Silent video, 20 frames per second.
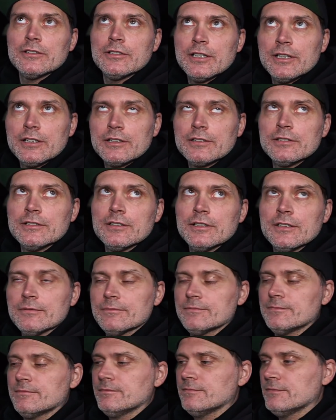Correct.
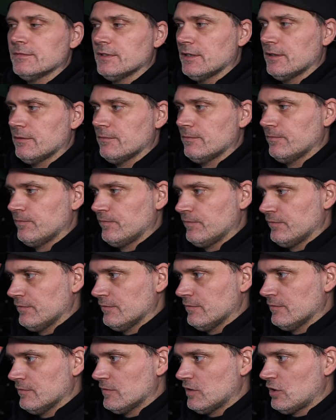
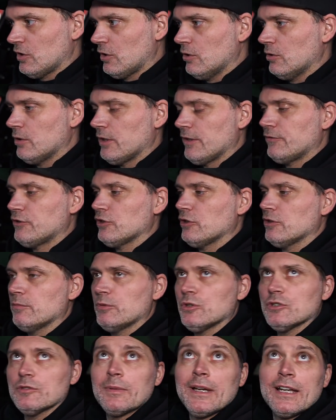Yeah. So I've turned the
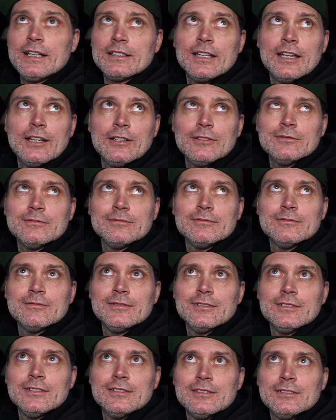boost back down
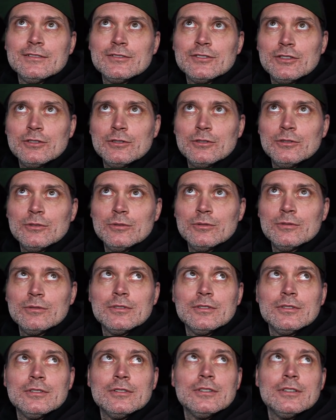to
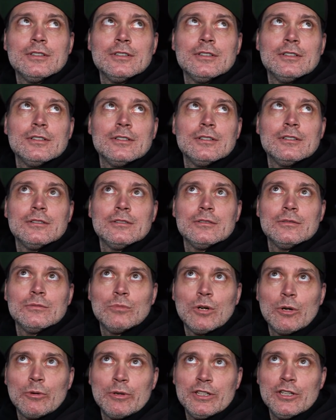
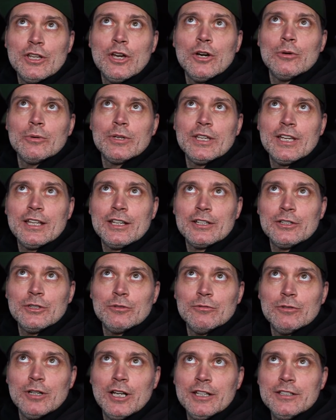where we know we had a good
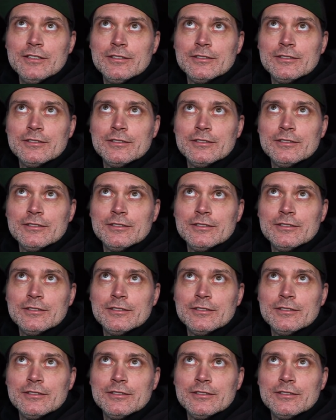run.